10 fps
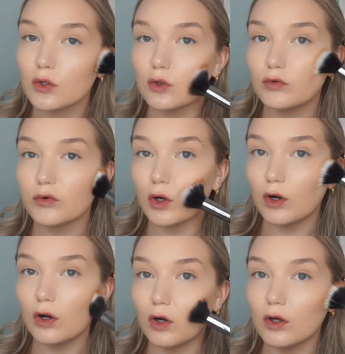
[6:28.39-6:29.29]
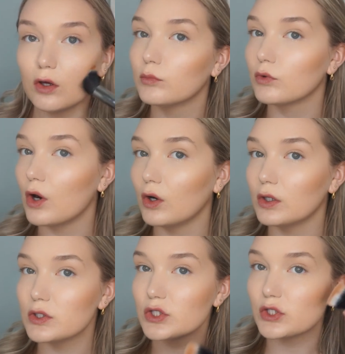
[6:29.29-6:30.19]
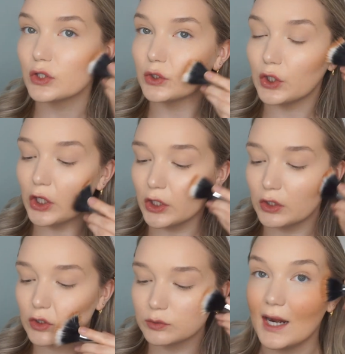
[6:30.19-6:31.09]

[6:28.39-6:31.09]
overall bronze look.